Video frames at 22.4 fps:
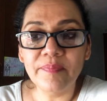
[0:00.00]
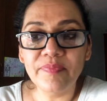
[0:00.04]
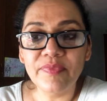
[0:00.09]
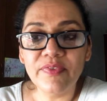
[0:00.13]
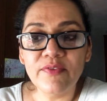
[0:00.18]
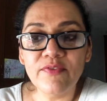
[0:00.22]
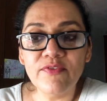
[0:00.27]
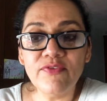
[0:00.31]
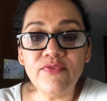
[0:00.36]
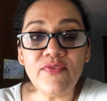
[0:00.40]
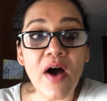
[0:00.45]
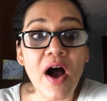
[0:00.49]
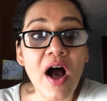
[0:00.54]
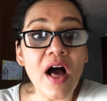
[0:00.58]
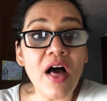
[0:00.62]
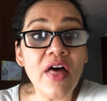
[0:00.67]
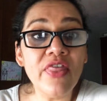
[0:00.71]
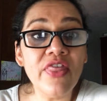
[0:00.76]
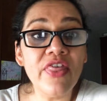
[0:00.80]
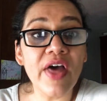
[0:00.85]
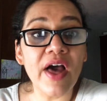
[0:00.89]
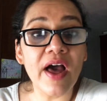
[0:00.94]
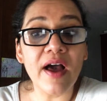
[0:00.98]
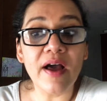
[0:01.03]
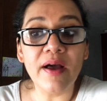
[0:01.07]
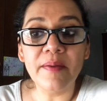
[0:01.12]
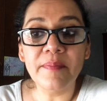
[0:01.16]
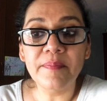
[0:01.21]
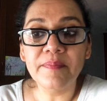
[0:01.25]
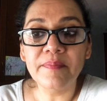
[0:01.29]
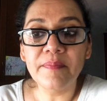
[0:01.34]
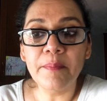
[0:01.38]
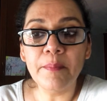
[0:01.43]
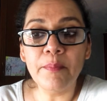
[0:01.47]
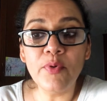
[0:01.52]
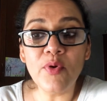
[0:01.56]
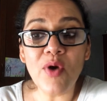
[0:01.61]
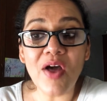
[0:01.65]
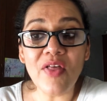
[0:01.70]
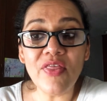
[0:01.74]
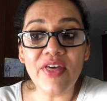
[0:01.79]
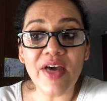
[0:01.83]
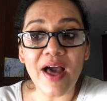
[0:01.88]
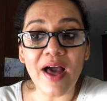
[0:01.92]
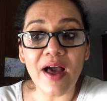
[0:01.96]
father,
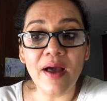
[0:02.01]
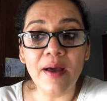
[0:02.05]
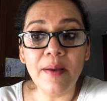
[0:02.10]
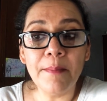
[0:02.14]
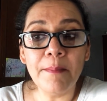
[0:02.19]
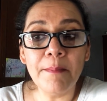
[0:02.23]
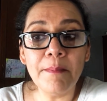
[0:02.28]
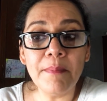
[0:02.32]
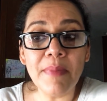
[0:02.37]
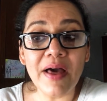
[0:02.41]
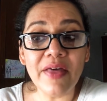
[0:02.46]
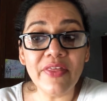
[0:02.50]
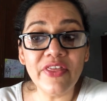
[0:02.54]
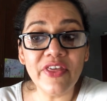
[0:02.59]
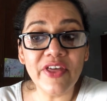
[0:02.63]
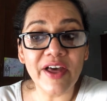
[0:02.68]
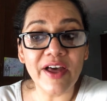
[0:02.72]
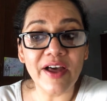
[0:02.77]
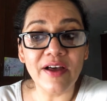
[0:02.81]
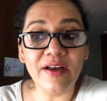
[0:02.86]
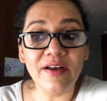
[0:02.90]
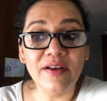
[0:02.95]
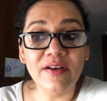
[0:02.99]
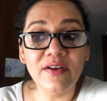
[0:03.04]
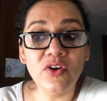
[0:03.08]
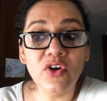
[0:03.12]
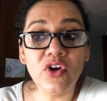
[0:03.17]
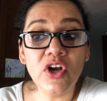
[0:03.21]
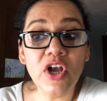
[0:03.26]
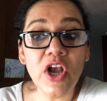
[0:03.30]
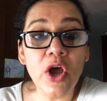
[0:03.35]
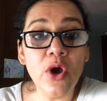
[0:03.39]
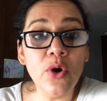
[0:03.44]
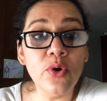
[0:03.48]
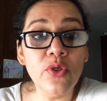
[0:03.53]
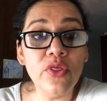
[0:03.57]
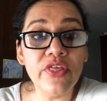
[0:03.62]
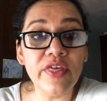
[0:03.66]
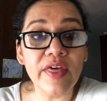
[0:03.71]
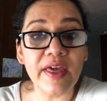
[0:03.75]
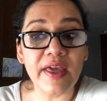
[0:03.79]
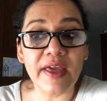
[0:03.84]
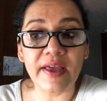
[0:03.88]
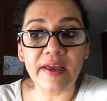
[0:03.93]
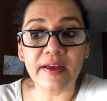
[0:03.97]
brother, mother,
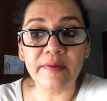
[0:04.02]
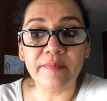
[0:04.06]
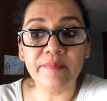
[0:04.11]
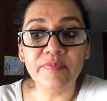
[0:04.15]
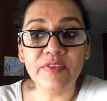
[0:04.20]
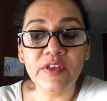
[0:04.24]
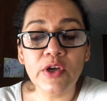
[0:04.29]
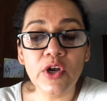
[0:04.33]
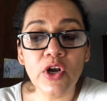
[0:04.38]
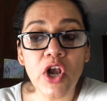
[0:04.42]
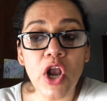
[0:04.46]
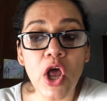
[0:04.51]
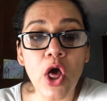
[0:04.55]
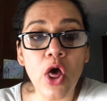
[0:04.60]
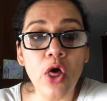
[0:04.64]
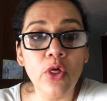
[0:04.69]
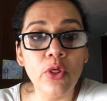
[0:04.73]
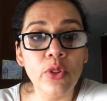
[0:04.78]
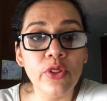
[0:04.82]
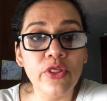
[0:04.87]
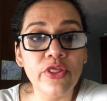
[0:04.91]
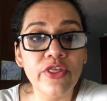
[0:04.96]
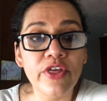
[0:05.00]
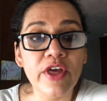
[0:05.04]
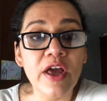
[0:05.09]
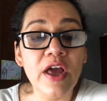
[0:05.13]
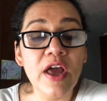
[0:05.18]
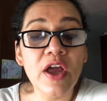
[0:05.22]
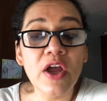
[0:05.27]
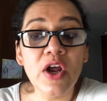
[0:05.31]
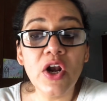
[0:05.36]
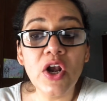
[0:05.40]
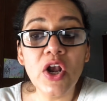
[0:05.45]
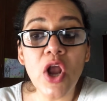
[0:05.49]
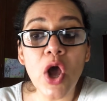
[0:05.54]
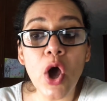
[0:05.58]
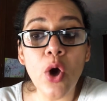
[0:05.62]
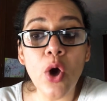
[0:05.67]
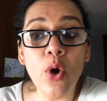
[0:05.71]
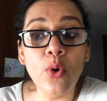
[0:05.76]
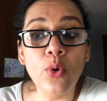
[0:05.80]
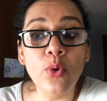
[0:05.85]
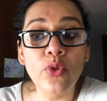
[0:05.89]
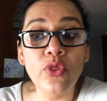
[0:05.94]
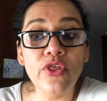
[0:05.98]
clothing, clothe,
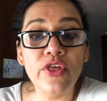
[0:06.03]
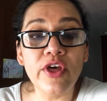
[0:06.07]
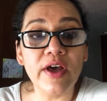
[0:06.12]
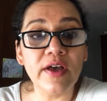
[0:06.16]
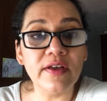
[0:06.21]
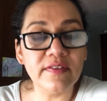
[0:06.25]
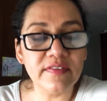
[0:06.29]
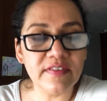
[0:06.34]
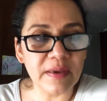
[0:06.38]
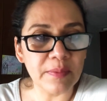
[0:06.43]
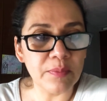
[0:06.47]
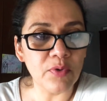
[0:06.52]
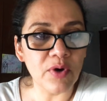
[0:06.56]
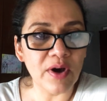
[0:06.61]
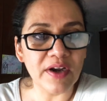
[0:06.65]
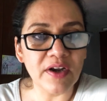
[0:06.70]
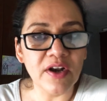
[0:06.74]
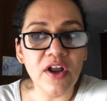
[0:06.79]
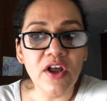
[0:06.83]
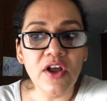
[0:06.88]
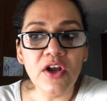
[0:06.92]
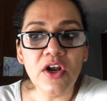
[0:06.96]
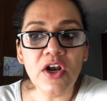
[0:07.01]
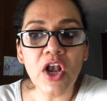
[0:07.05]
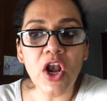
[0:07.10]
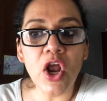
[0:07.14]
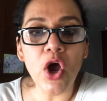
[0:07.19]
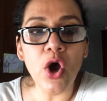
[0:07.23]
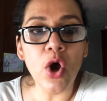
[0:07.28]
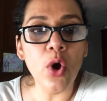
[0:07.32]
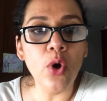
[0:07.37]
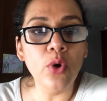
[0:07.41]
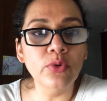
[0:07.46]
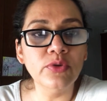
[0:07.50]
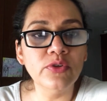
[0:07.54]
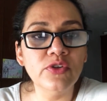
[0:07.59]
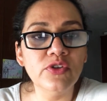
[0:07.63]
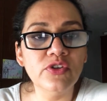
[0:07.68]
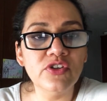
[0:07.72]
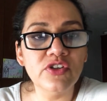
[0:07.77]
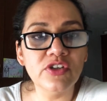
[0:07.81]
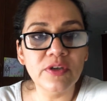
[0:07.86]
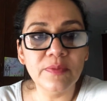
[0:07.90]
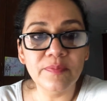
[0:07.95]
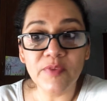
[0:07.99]
clothe someone,
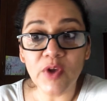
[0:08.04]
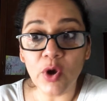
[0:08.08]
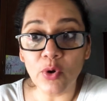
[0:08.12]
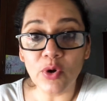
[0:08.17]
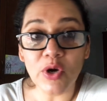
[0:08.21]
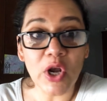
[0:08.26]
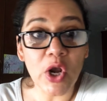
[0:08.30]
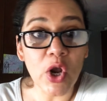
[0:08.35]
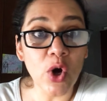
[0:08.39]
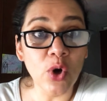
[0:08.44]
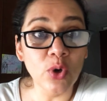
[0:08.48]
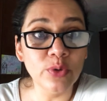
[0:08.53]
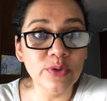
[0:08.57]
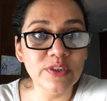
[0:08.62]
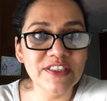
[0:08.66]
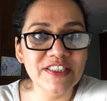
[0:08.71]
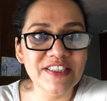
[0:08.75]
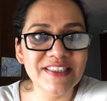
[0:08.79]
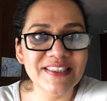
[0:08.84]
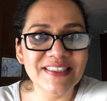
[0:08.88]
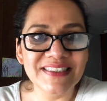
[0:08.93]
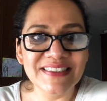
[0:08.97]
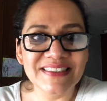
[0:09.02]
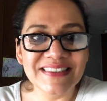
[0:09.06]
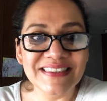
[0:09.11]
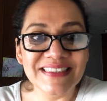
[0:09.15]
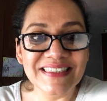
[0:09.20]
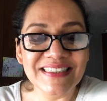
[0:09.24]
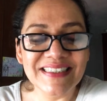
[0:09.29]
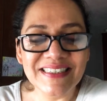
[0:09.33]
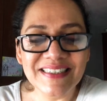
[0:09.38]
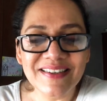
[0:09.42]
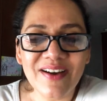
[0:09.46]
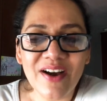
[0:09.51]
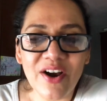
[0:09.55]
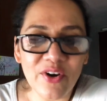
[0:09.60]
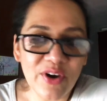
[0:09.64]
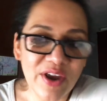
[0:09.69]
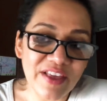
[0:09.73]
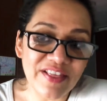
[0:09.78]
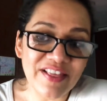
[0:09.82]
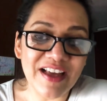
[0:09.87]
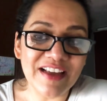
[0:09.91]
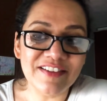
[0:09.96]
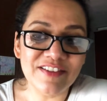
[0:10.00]
clothes, oh, clothes. Okay,
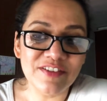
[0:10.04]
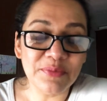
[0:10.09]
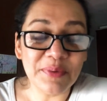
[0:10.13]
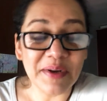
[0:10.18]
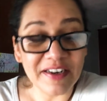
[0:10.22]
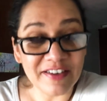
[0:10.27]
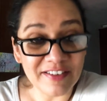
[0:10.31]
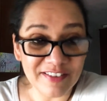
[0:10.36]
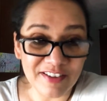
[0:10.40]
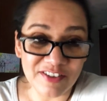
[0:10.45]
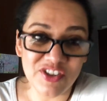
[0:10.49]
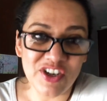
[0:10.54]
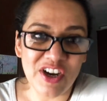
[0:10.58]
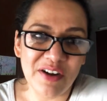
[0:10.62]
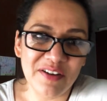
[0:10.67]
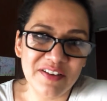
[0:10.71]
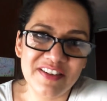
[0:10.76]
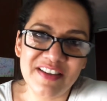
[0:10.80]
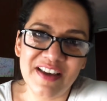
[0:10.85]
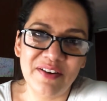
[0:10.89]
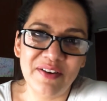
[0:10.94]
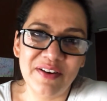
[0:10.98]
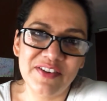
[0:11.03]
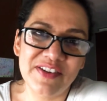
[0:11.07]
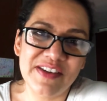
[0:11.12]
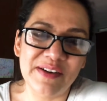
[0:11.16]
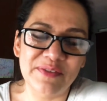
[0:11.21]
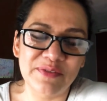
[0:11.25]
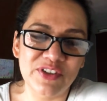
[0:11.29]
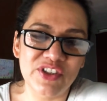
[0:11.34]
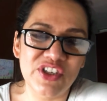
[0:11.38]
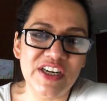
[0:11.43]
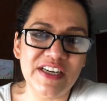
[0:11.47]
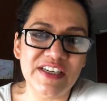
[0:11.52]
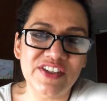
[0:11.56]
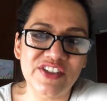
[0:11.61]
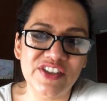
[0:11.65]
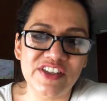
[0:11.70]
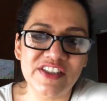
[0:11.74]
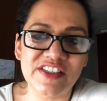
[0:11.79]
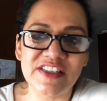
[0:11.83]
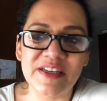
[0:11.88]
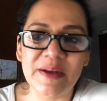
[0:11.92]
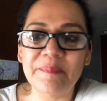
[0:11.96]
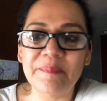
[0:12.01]
that's where the sound changes.